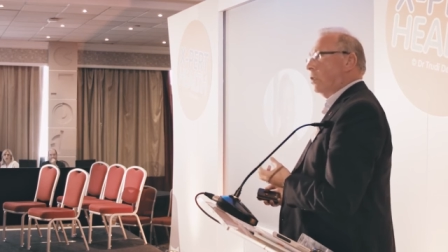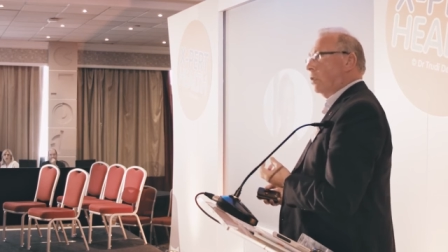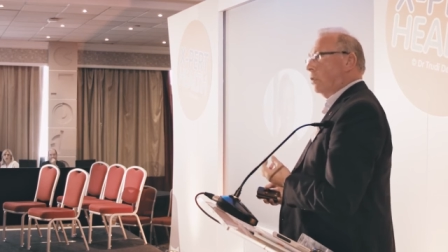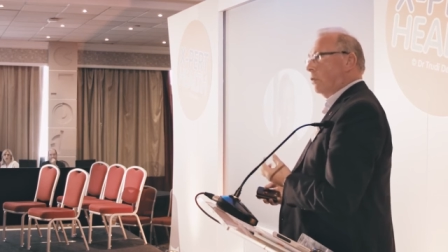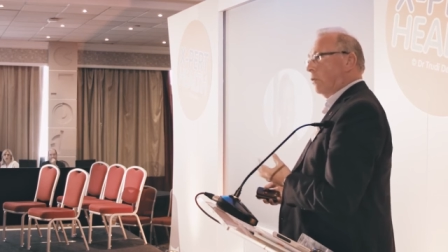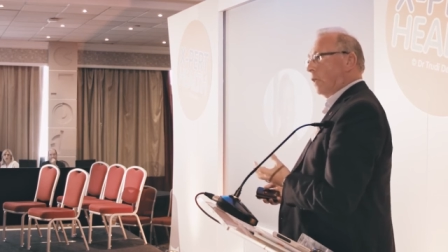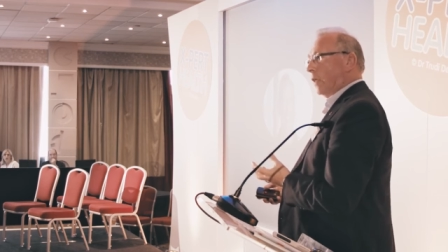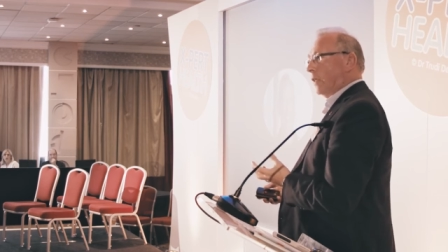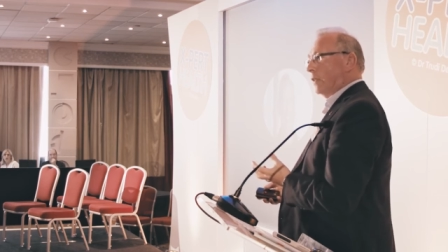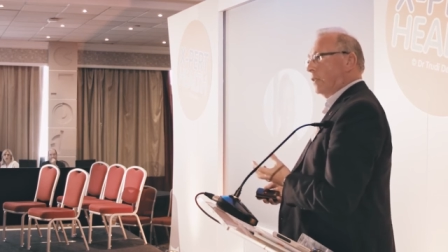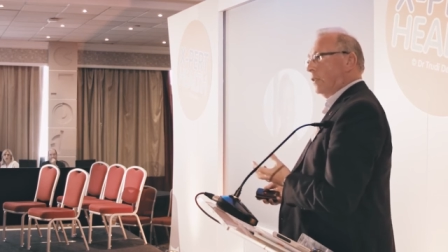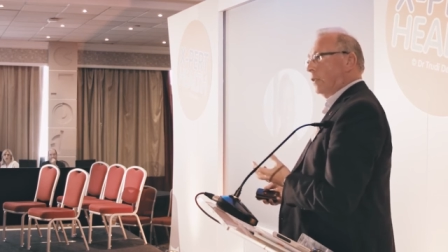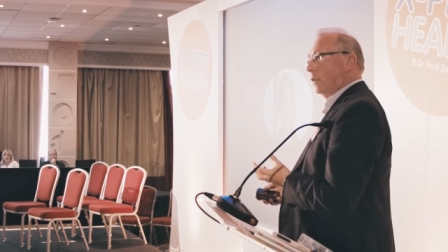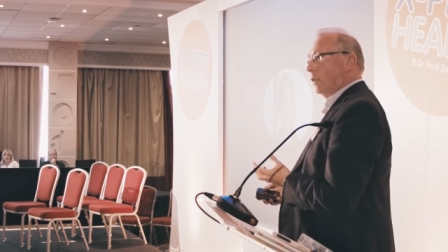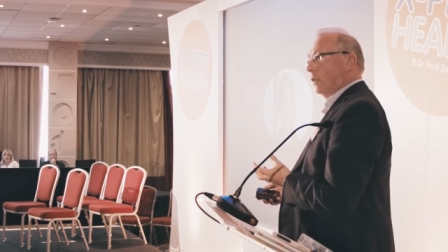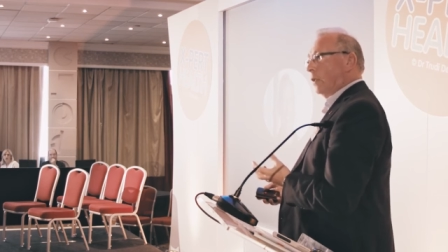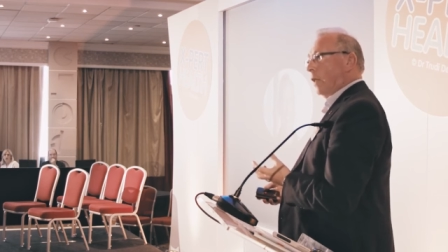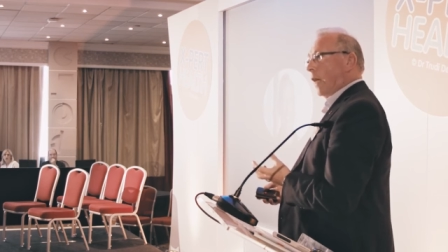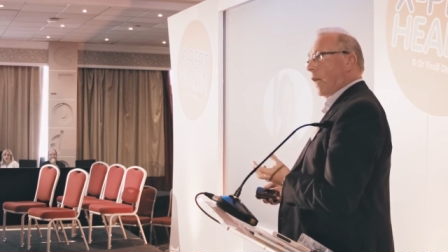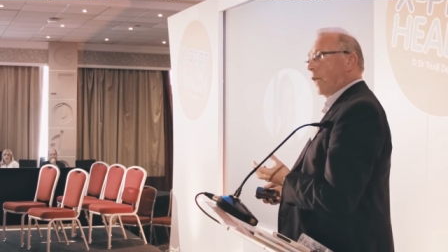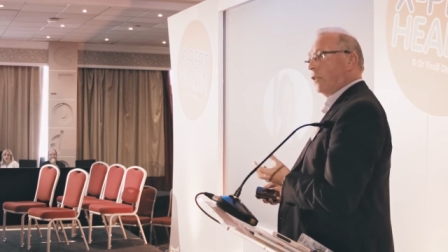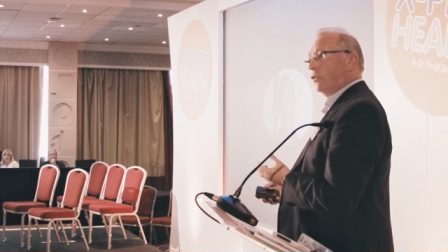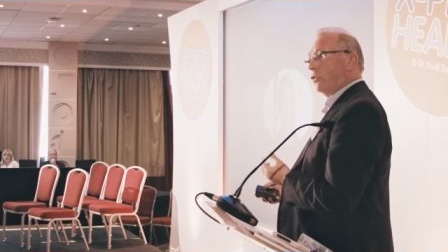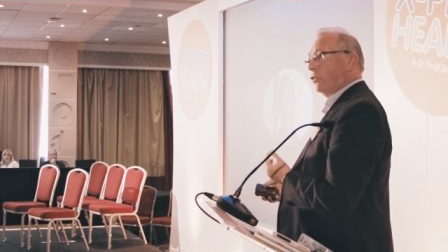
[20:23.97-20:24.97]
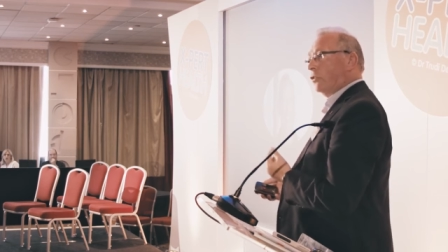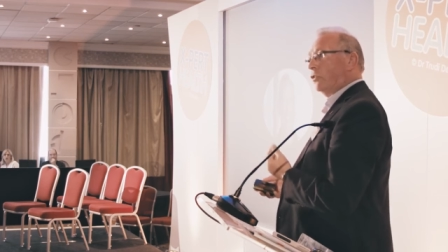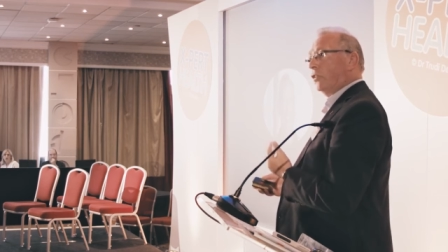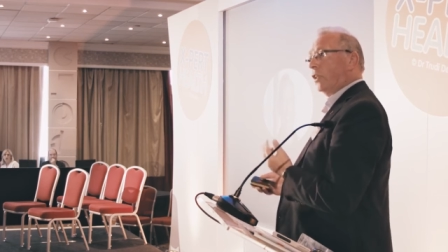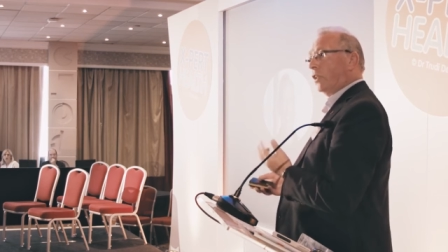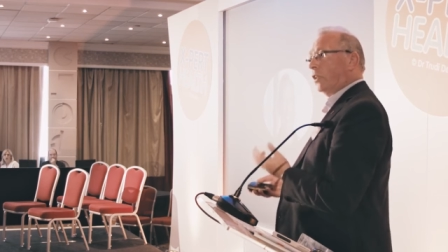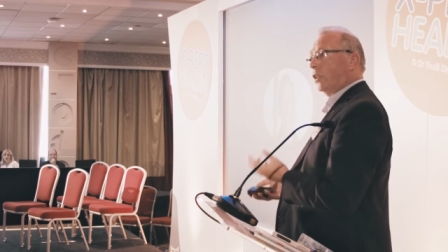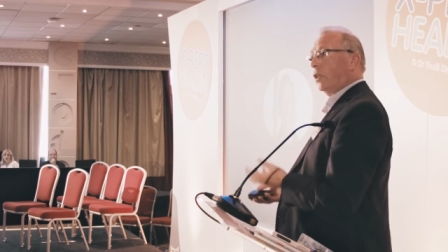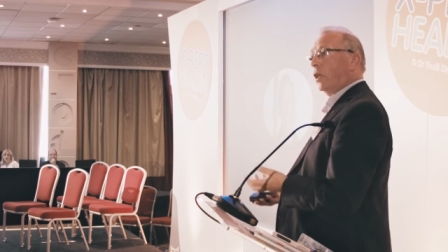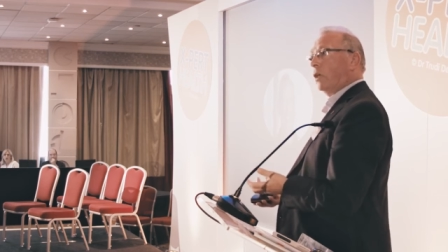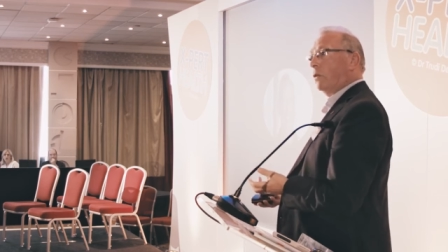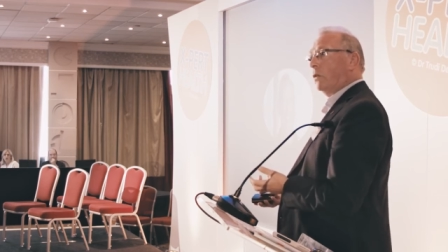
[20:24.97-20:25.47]
right? I just
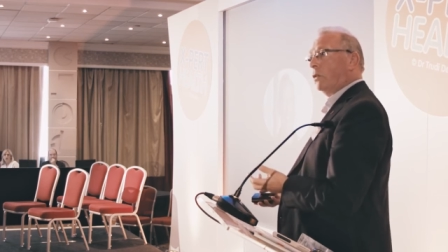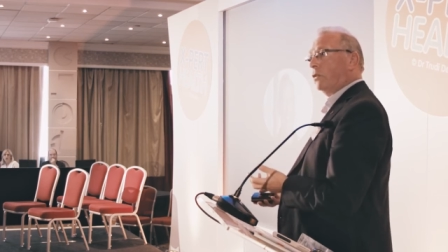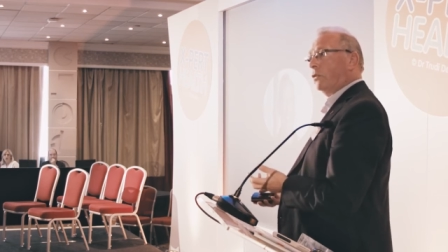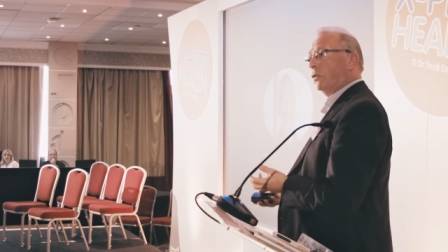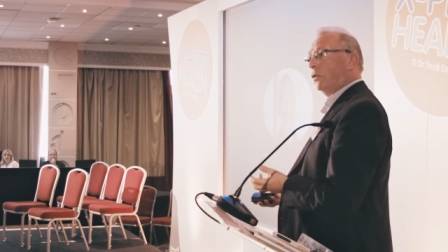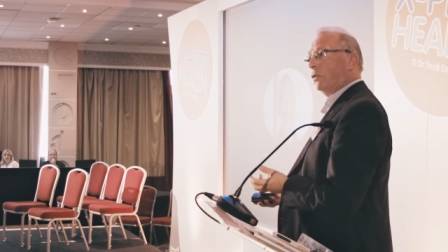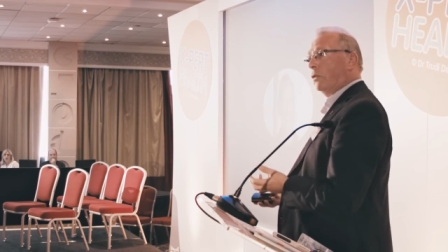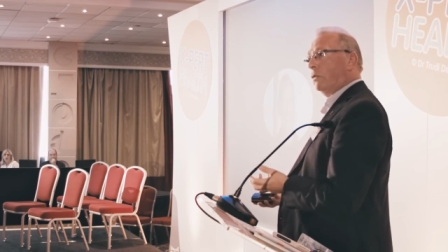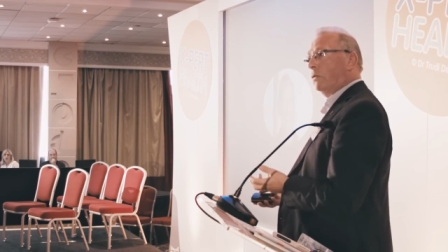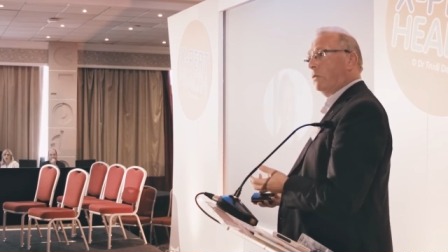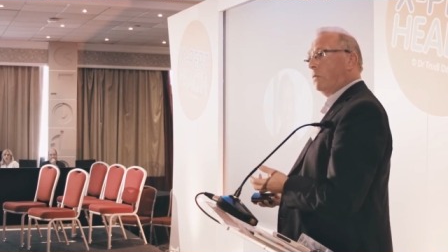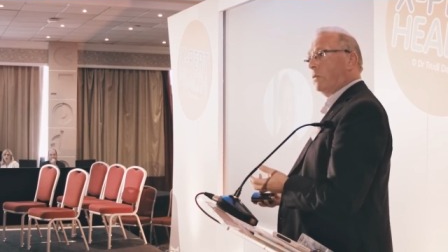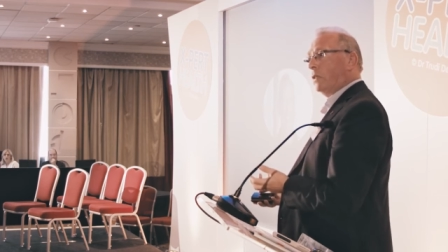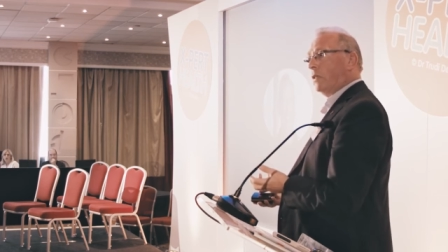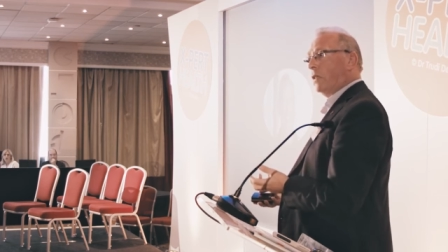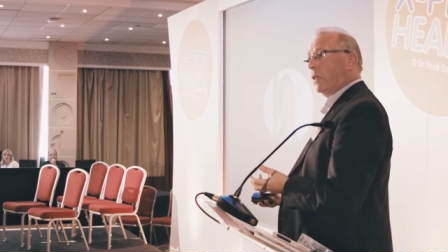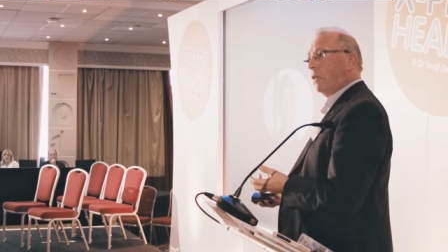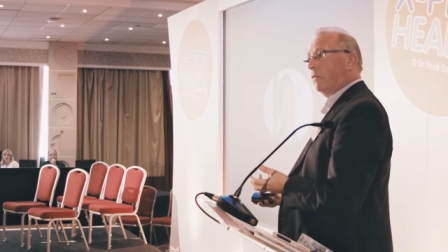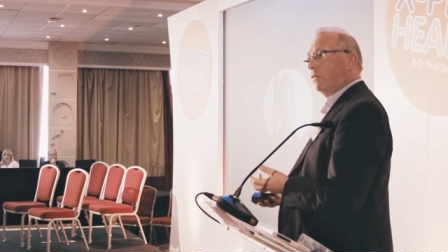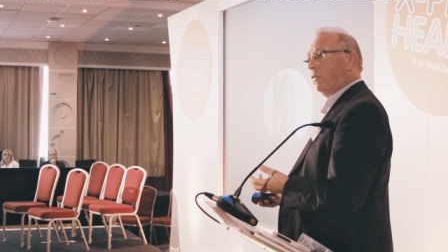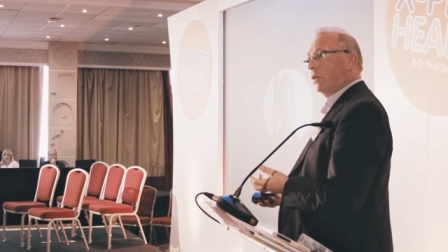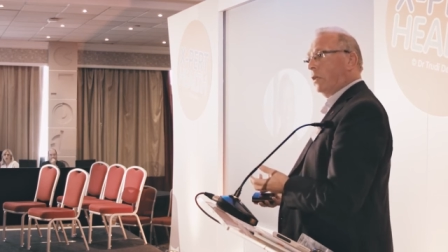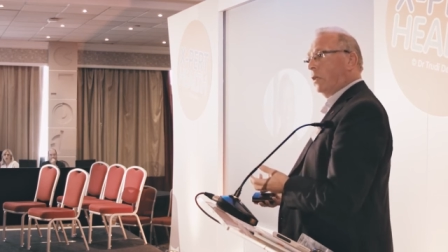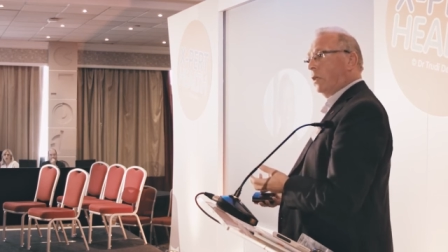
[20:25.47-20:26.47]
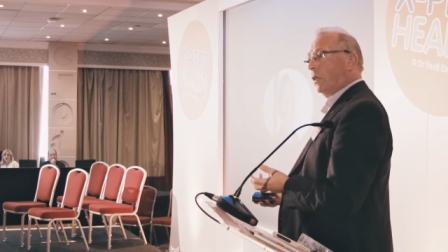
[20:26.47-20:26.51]
didn't know what to do with myself.